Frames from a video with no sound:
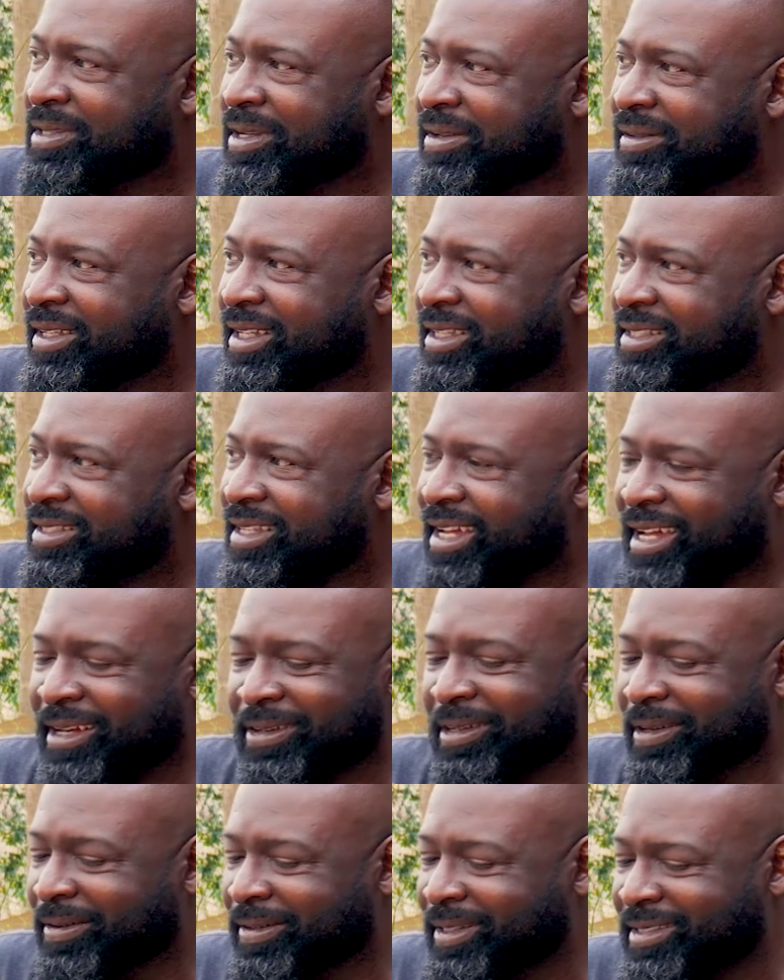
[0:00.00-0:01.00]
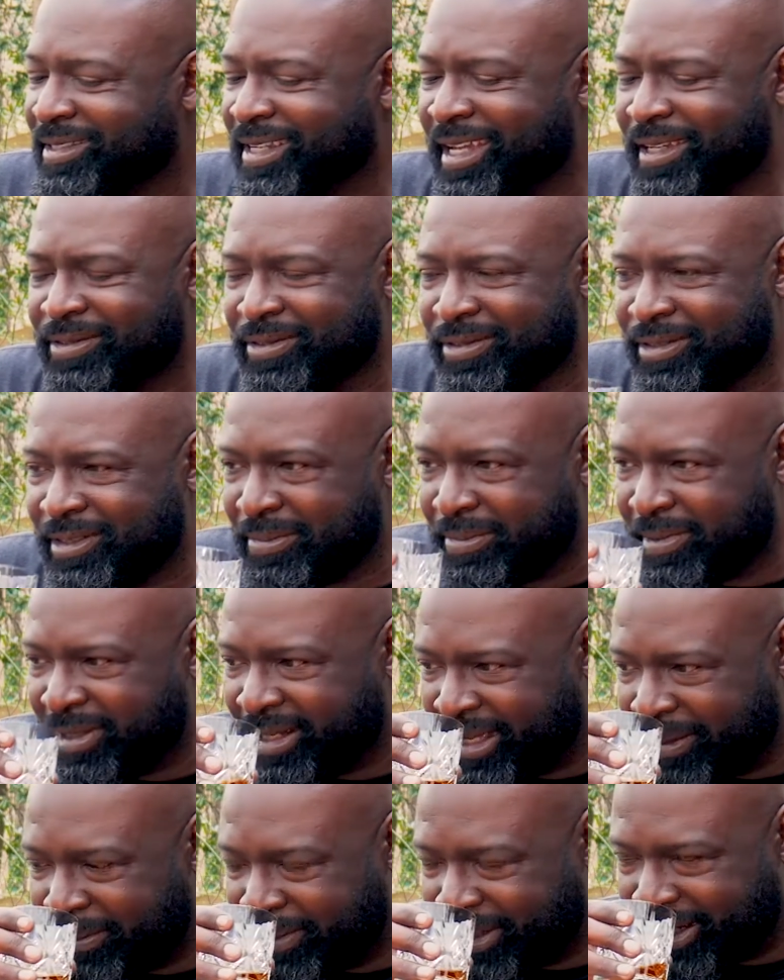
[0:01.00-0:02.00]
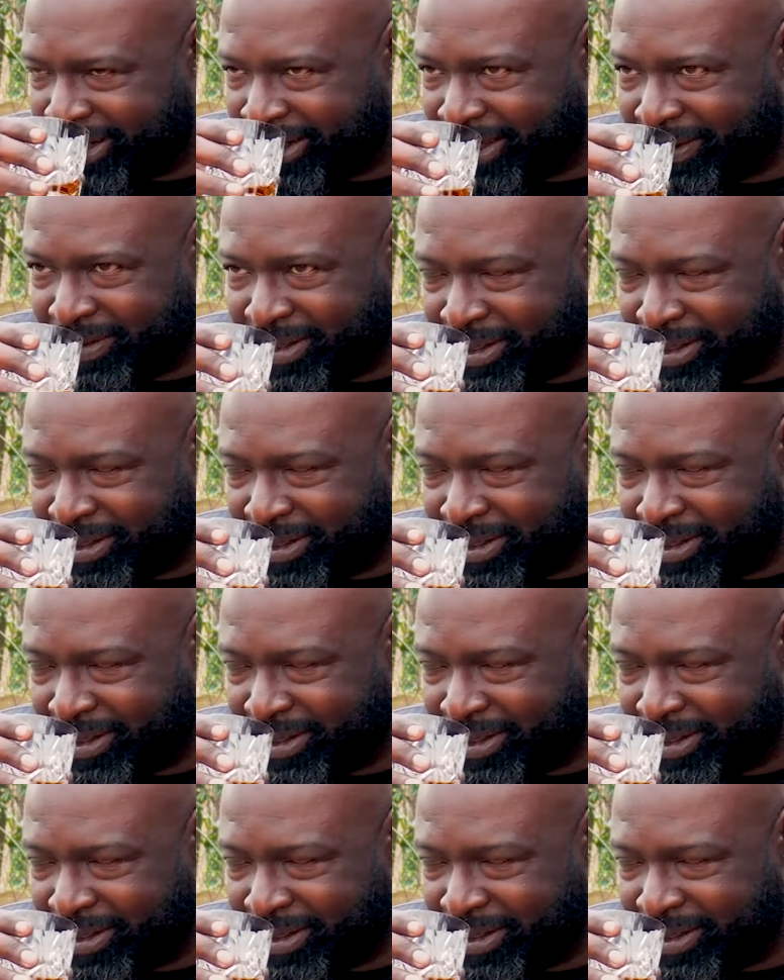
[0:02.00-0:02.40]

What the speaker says: on this. I don't know what this next one's going to be like, but I love the